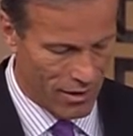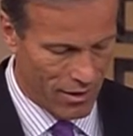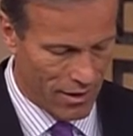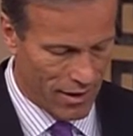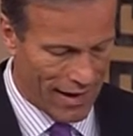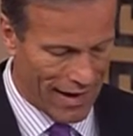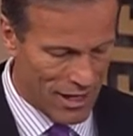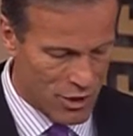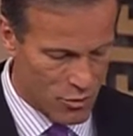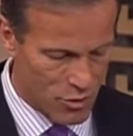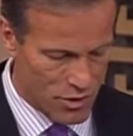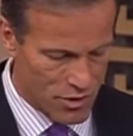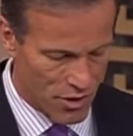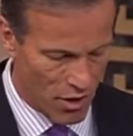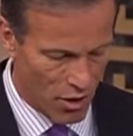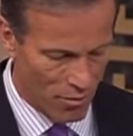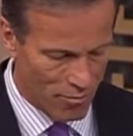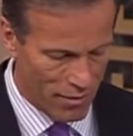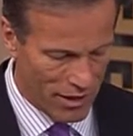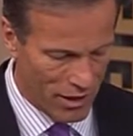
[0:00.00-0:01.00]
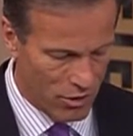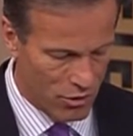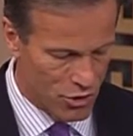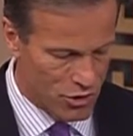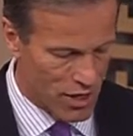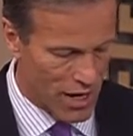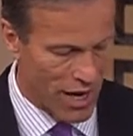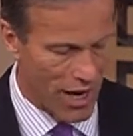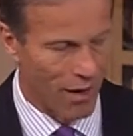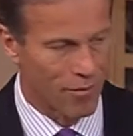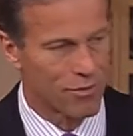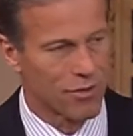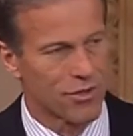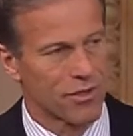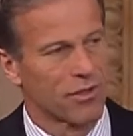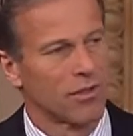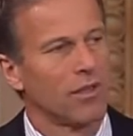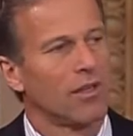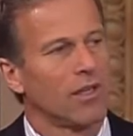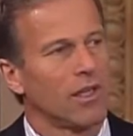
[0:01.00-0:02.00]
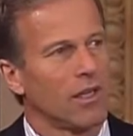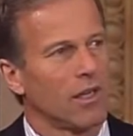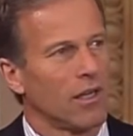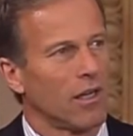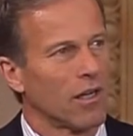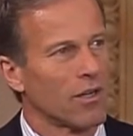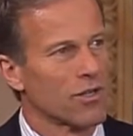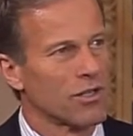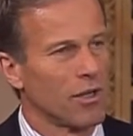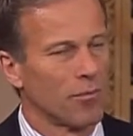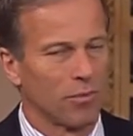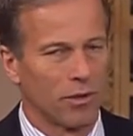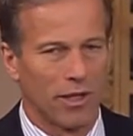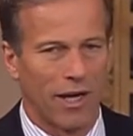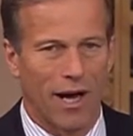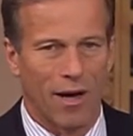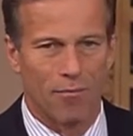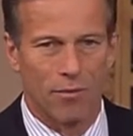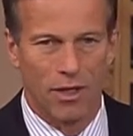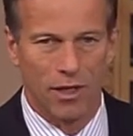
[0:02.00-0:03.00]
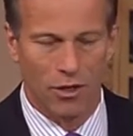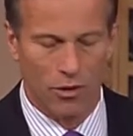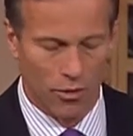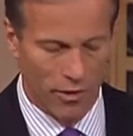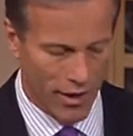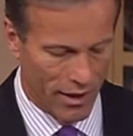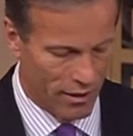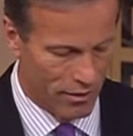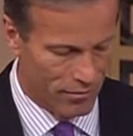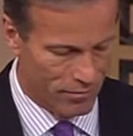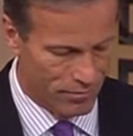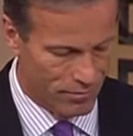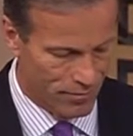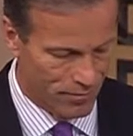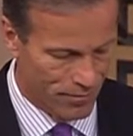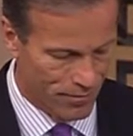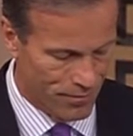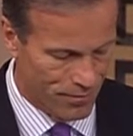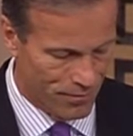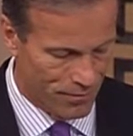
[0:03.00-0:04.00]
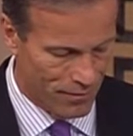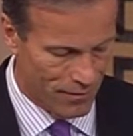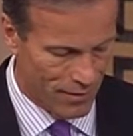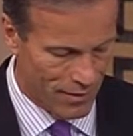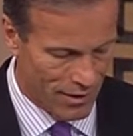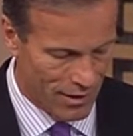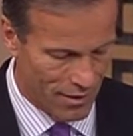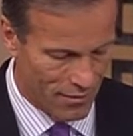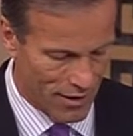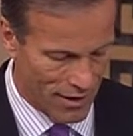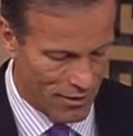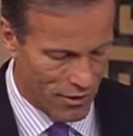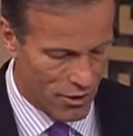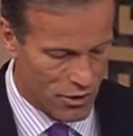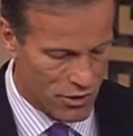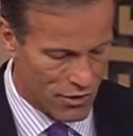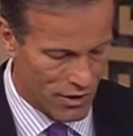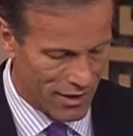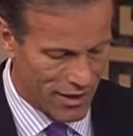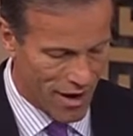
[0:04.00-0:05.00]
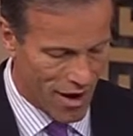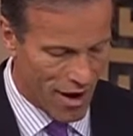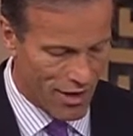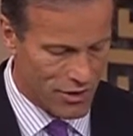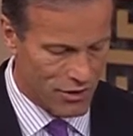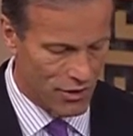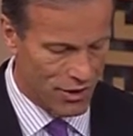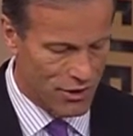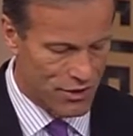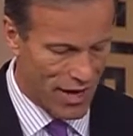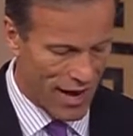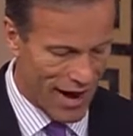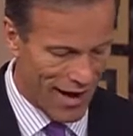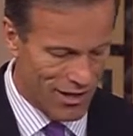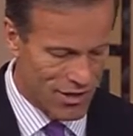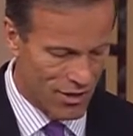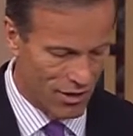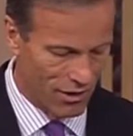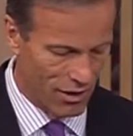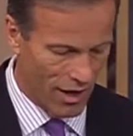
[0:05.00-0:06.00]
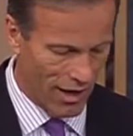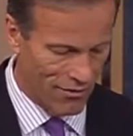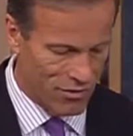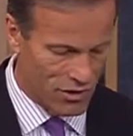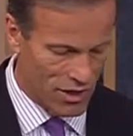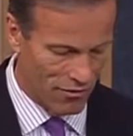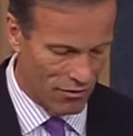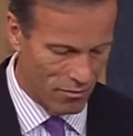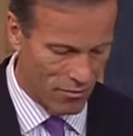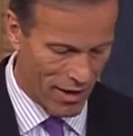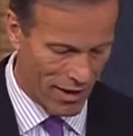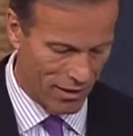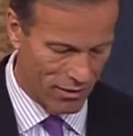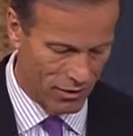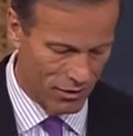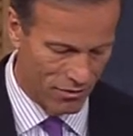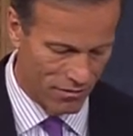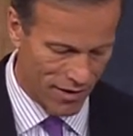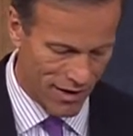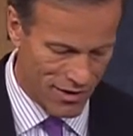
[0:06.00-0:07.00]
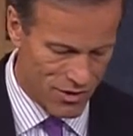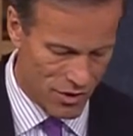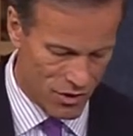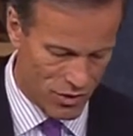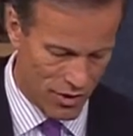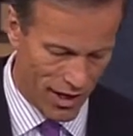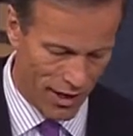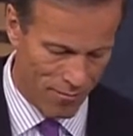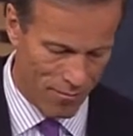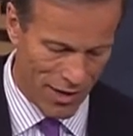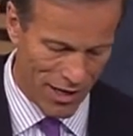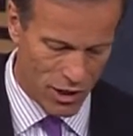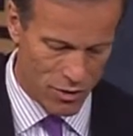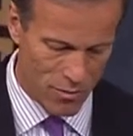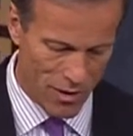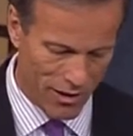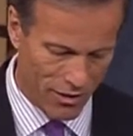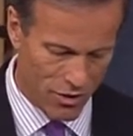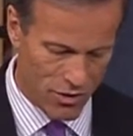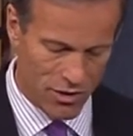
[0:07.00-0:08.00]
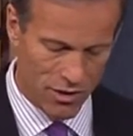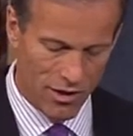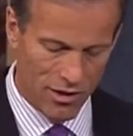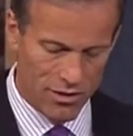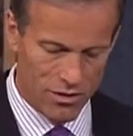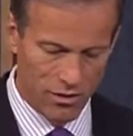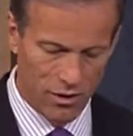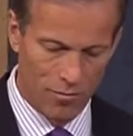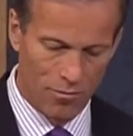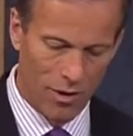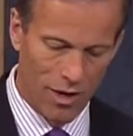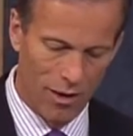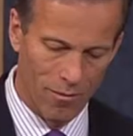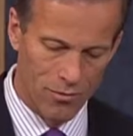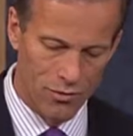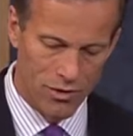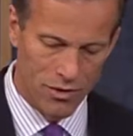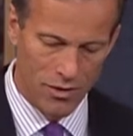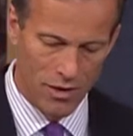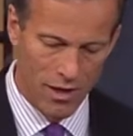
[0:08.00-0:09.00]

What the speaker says: As a result, many new jobs are simply not being created. Then there's the costly tax on life-saving medical devices like pacemakers and insulin pumps.